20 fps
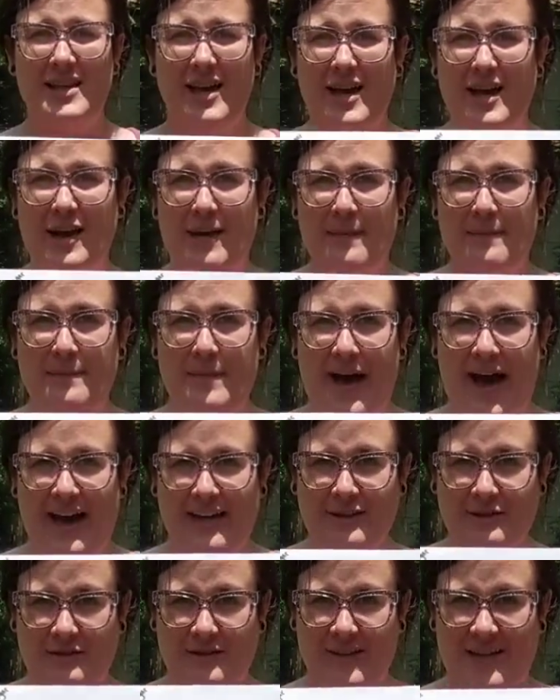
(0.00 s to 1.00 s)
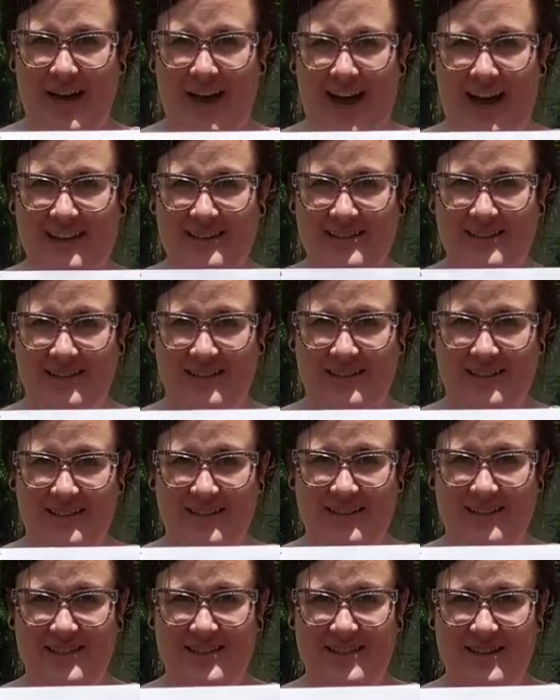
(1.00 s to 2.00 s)
like battery acid,
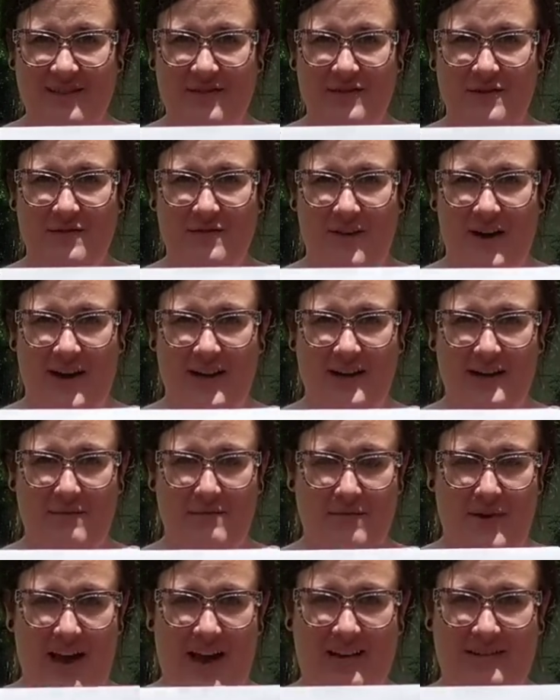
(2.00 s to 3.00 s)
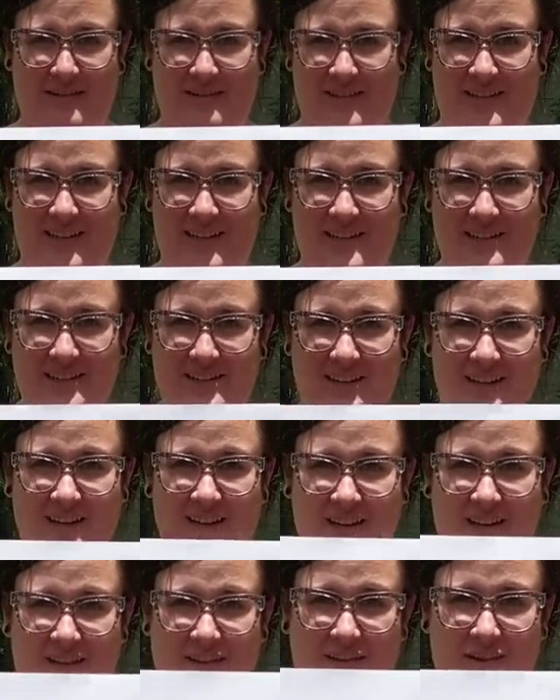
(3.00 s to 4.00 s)
the stuff you find in batteries.
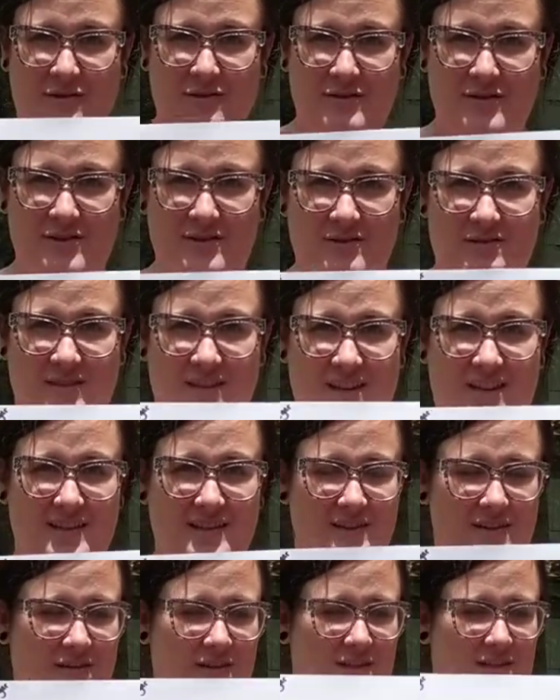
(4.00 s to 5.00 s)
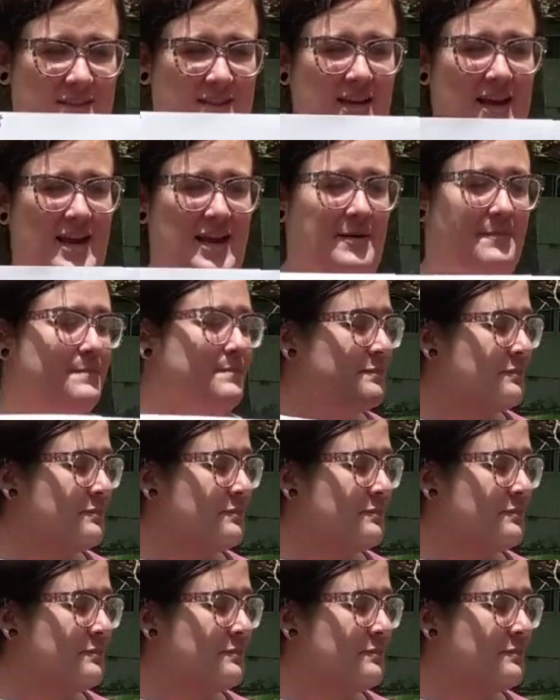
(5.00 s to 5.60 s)
Those two things are the same.